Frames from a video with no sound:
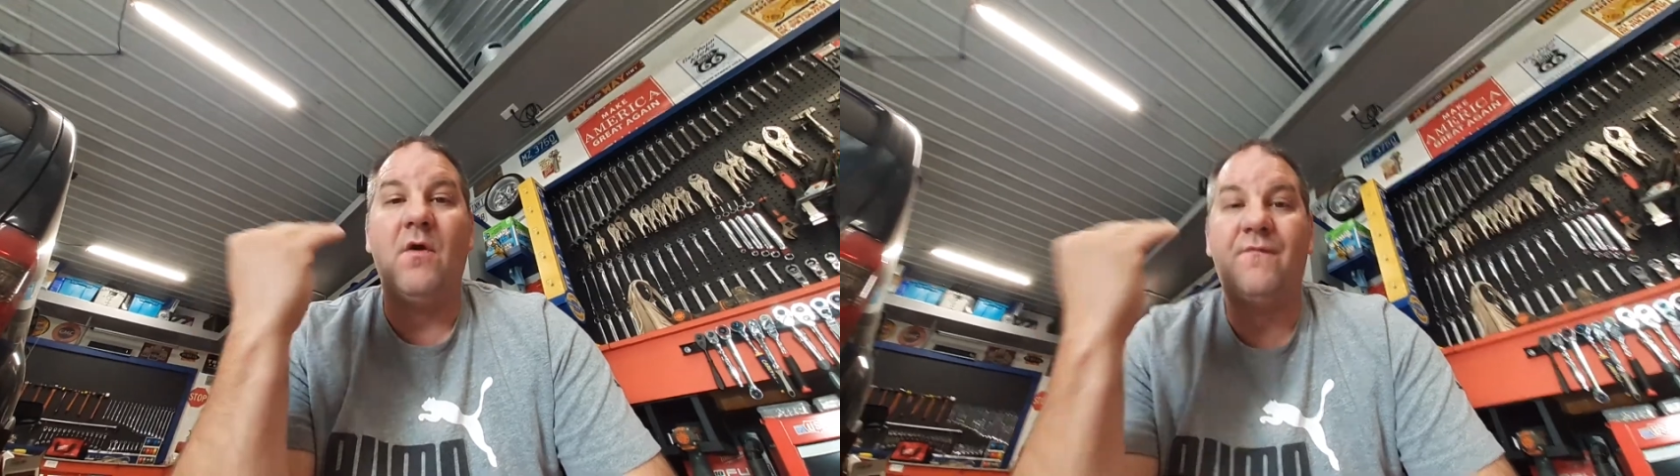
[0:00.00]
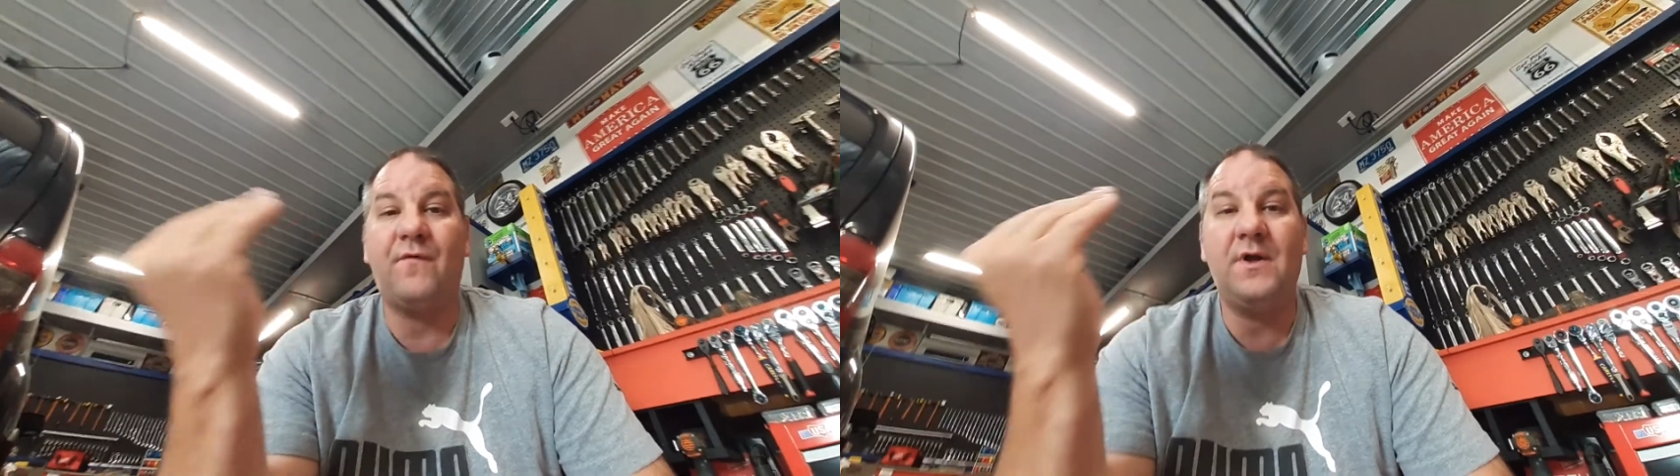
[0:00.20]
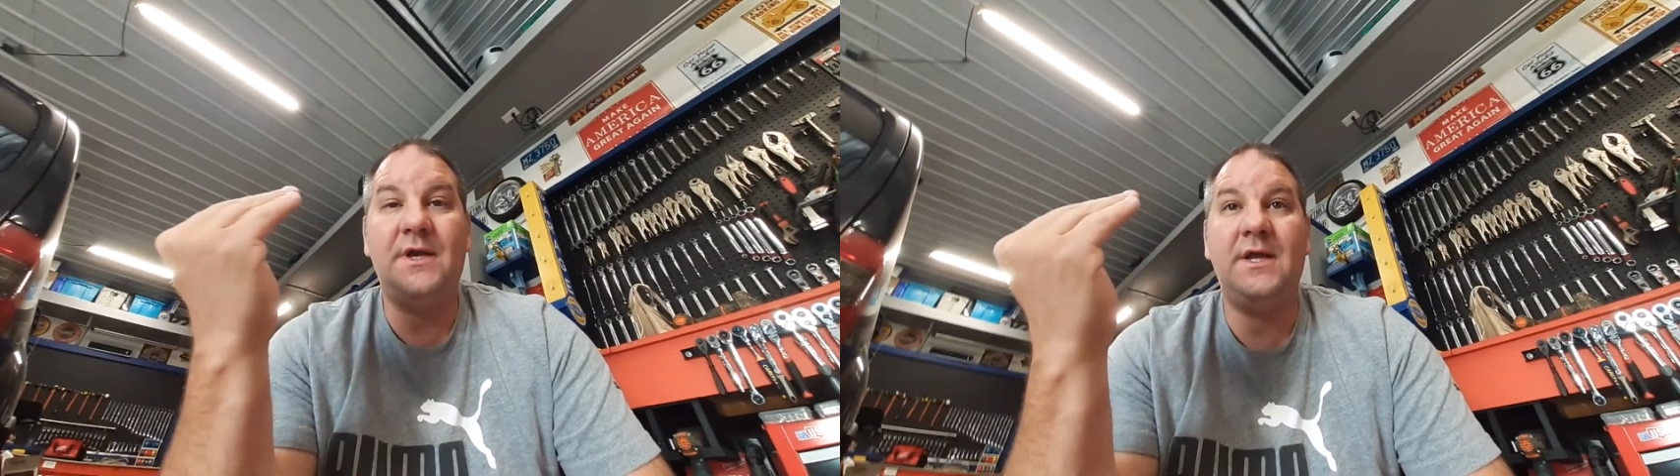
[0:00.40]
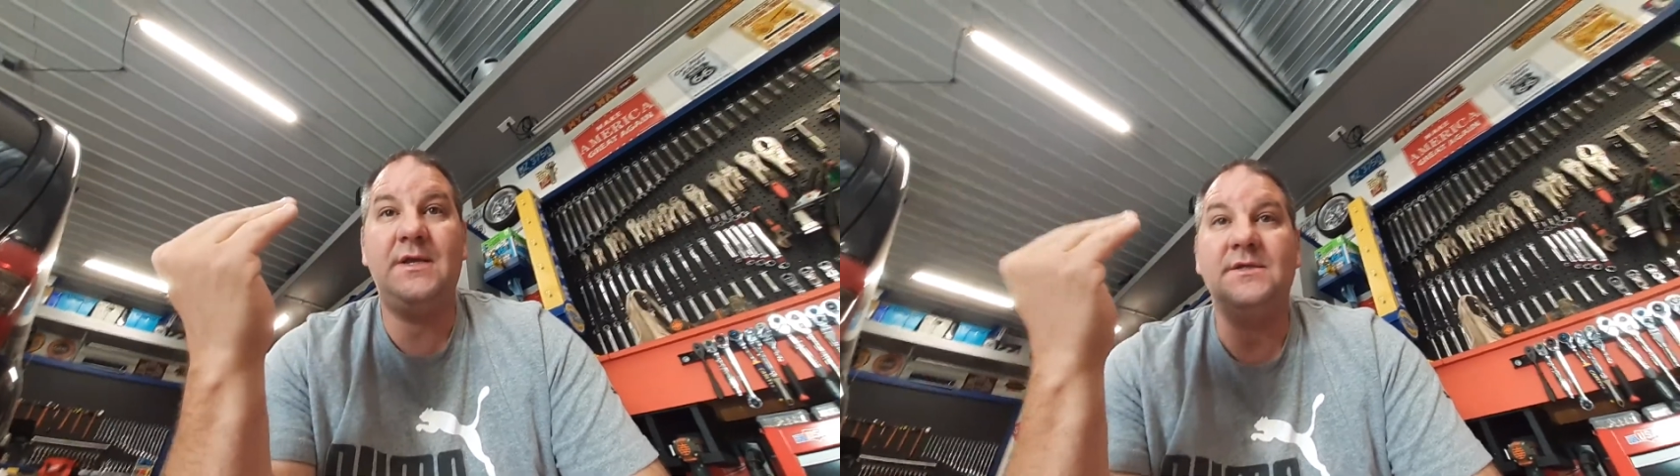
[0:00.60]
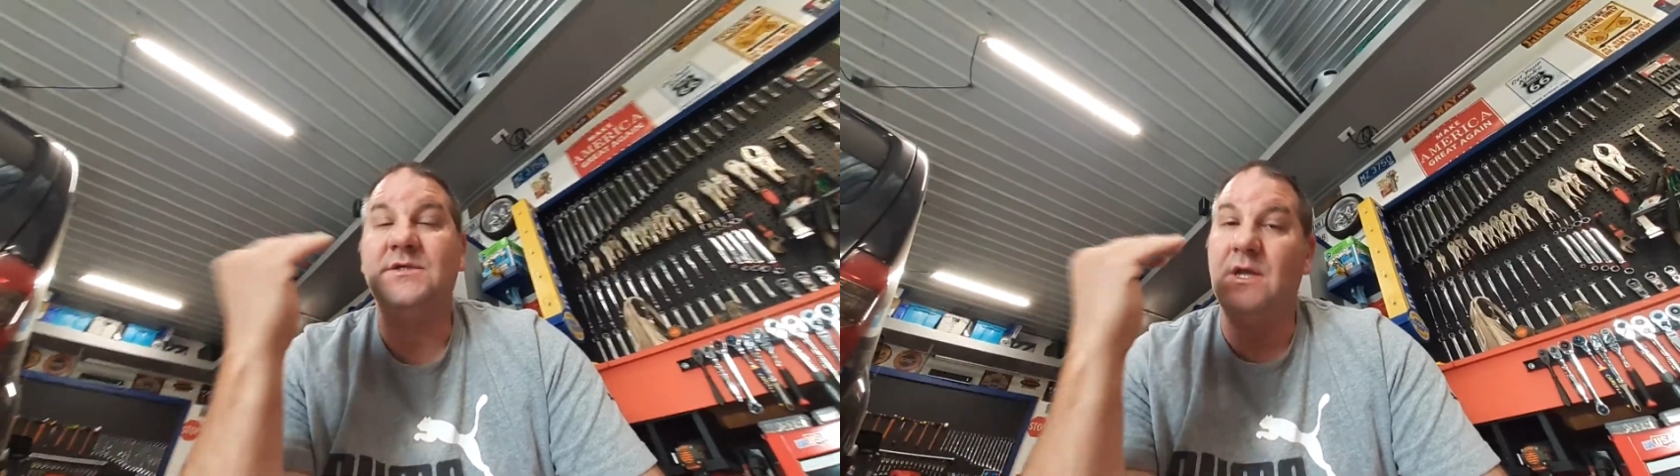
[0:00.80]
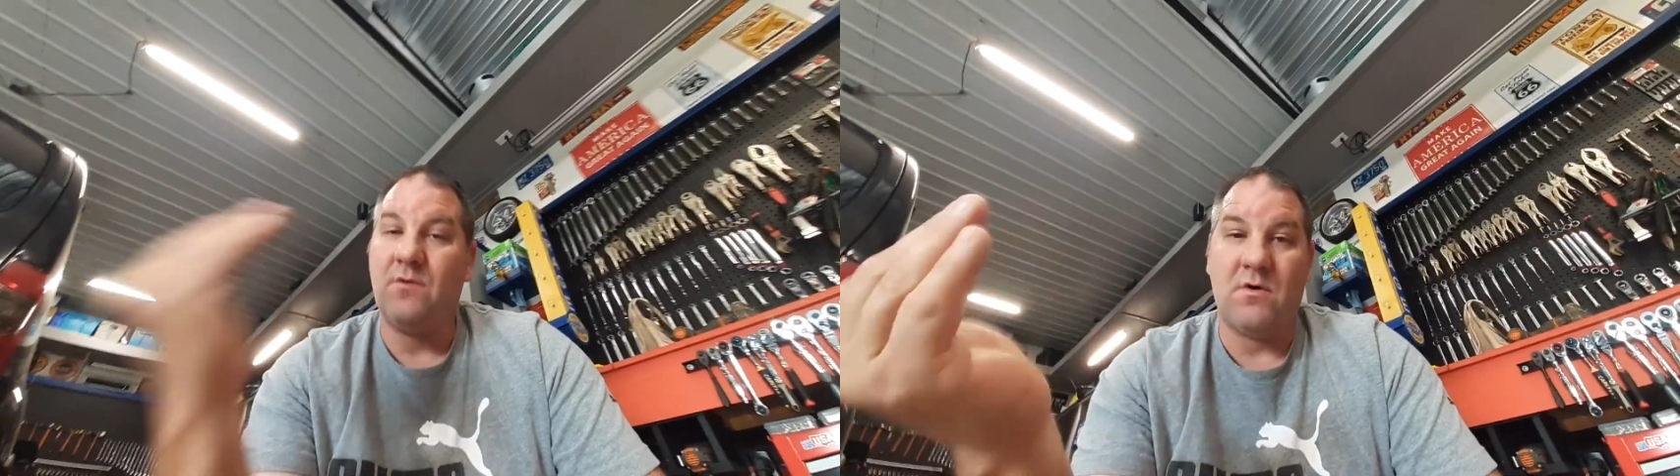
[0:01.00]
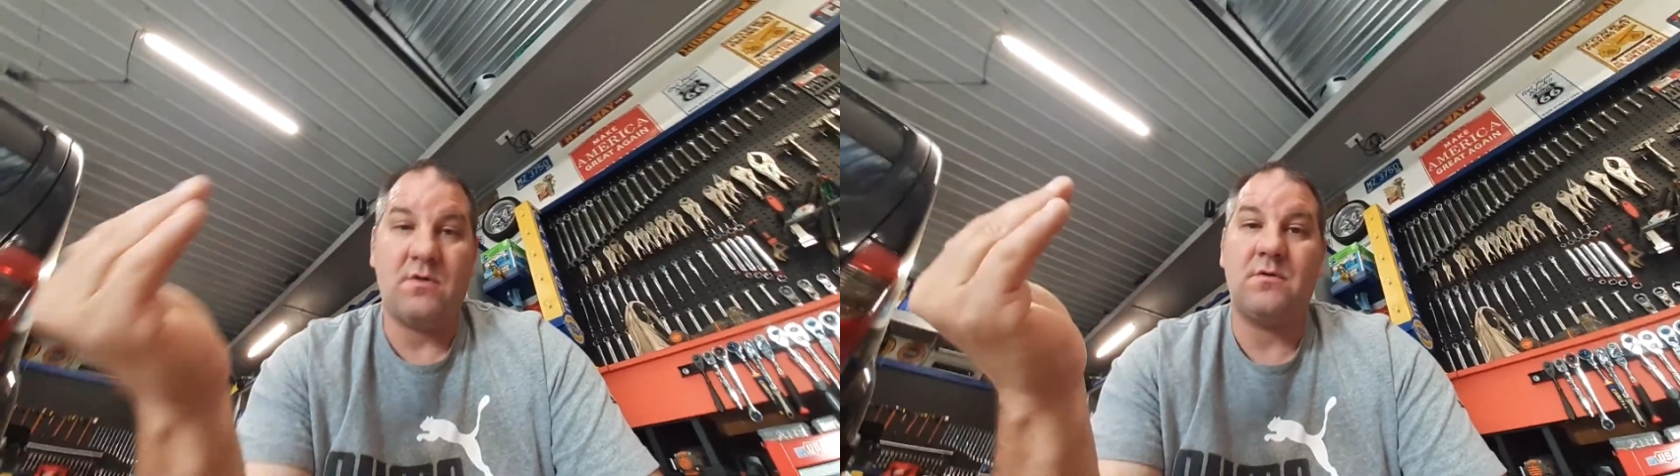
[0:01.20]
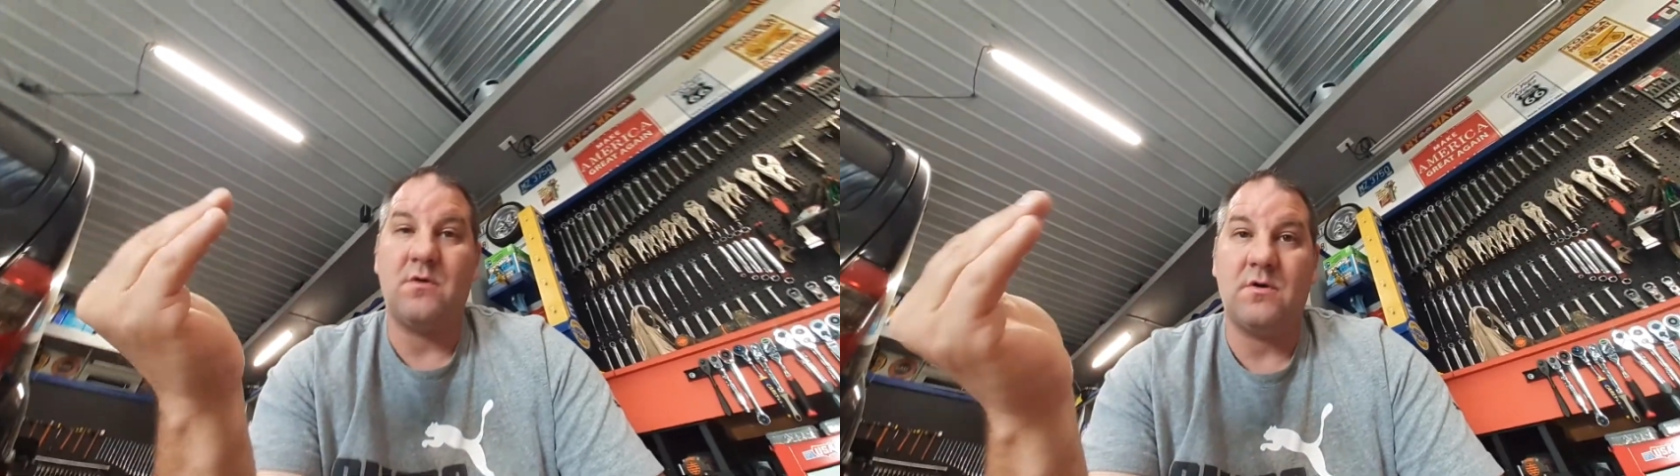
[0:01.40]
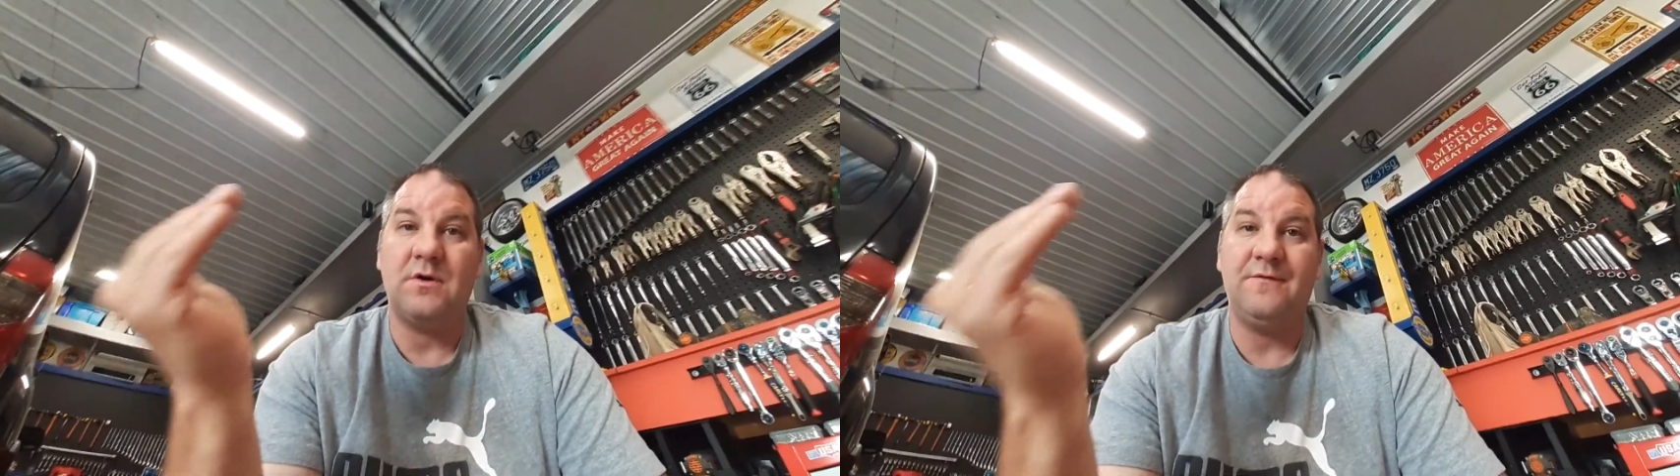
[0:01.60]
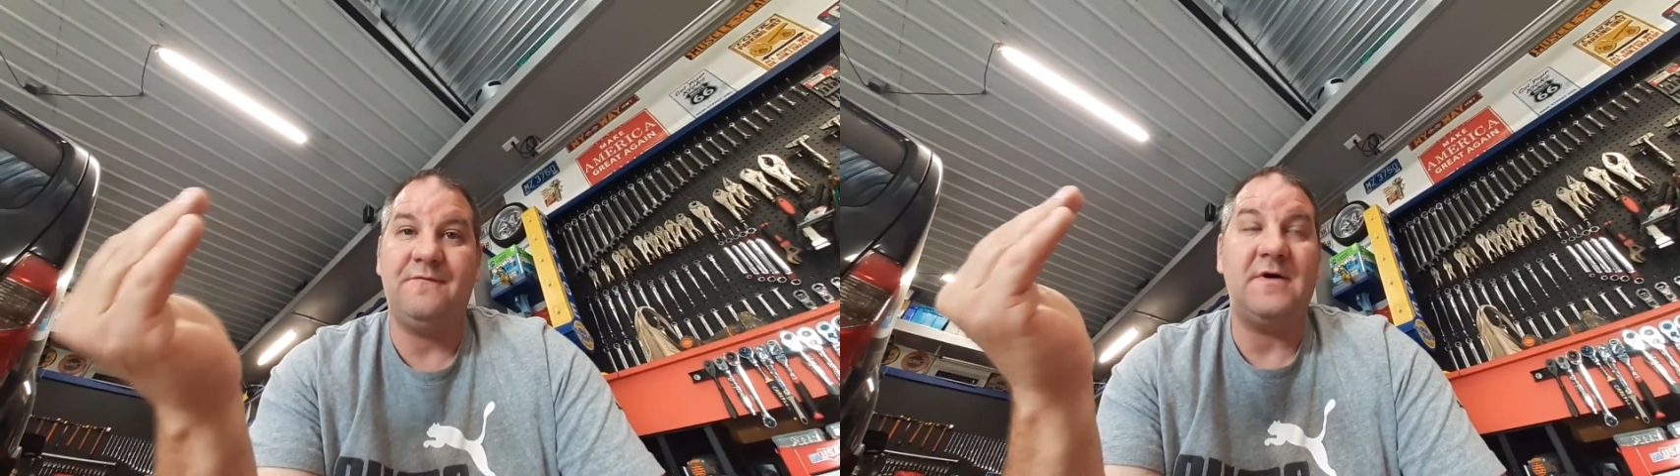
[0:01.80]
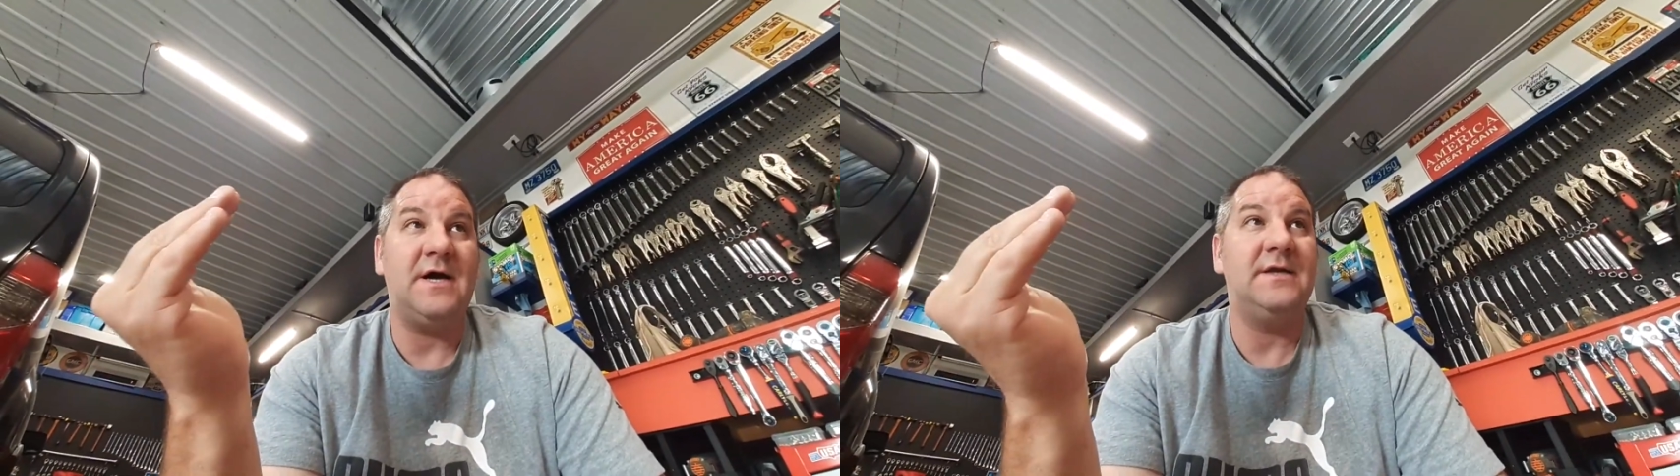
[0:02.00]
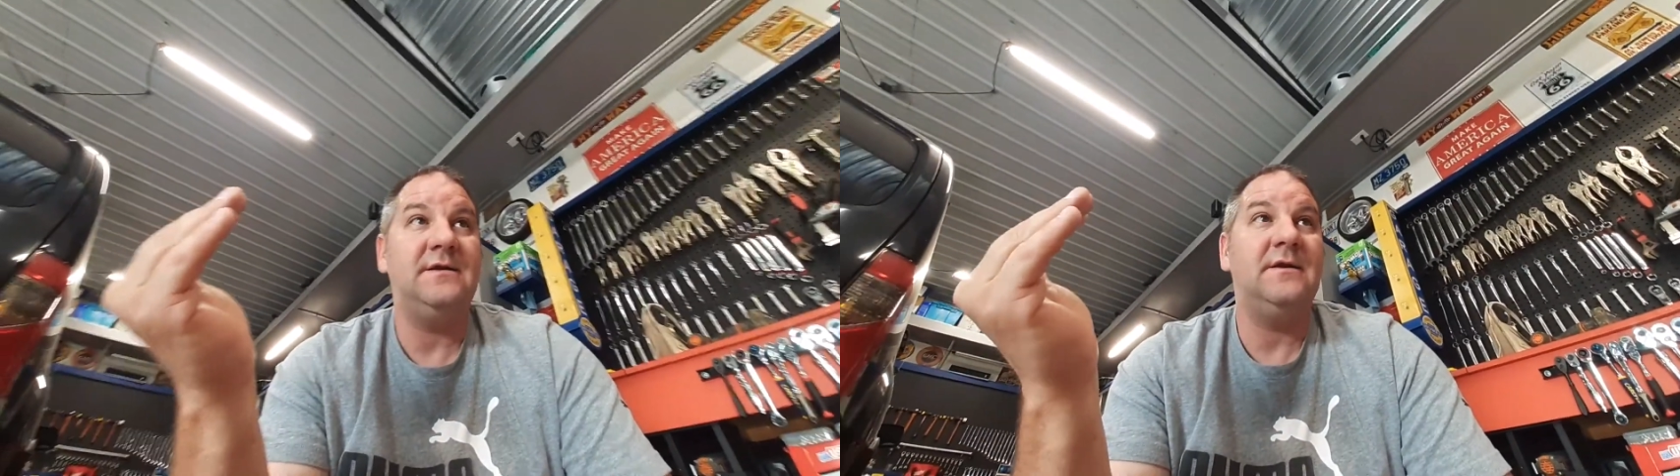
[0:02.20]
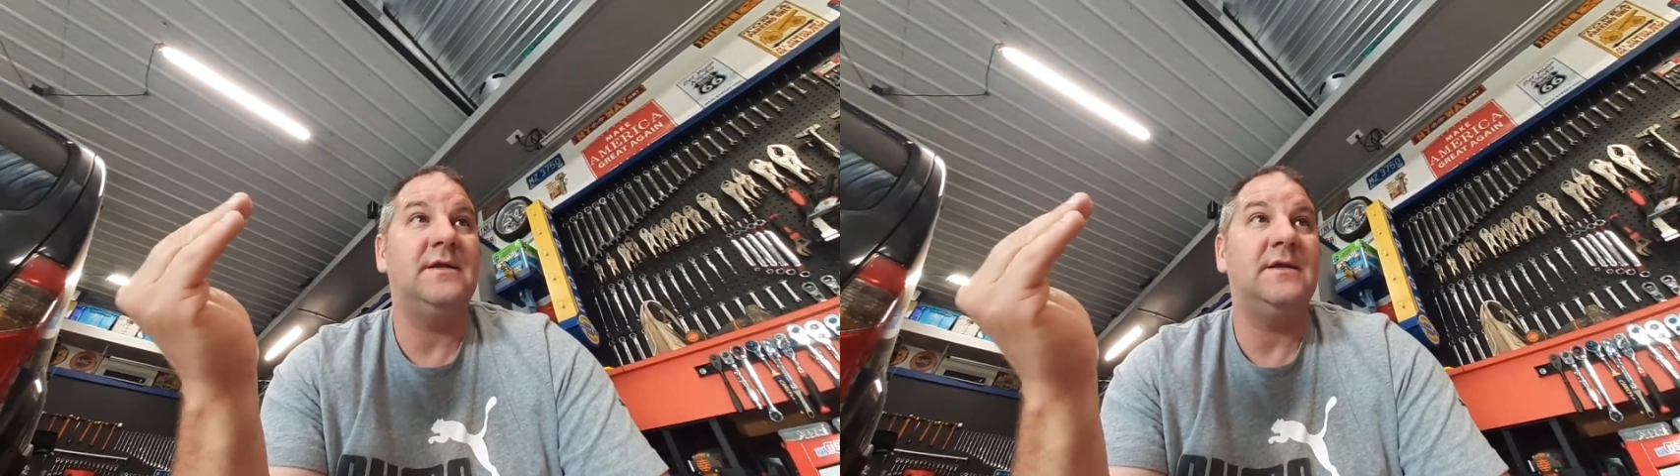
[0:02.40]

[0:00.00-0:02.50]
front end is getting harder and harder to find.